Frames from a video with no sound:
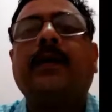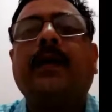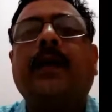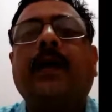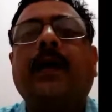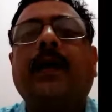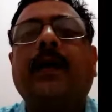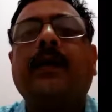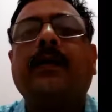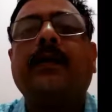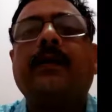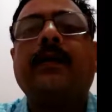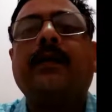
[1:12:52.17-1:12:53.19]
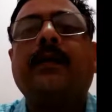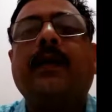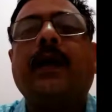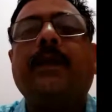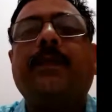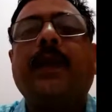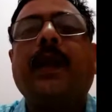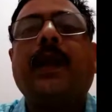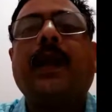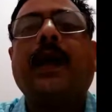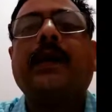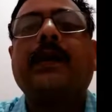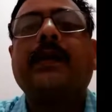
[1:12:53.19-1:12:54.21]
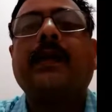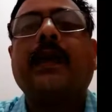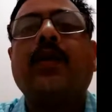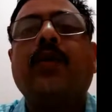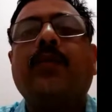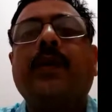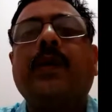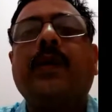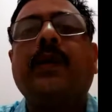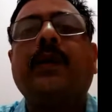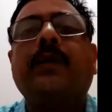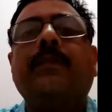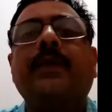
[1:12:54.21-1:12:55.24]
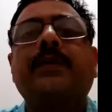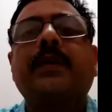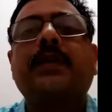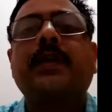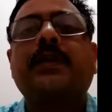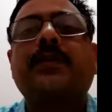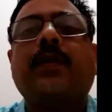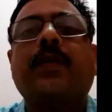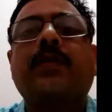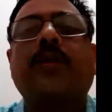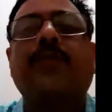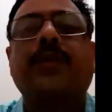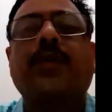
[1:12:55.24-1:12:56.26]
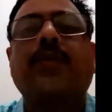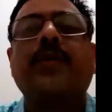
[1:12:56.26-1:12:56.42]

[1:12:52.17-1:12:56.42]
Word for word: and be alert there would be messages for subsequent session as well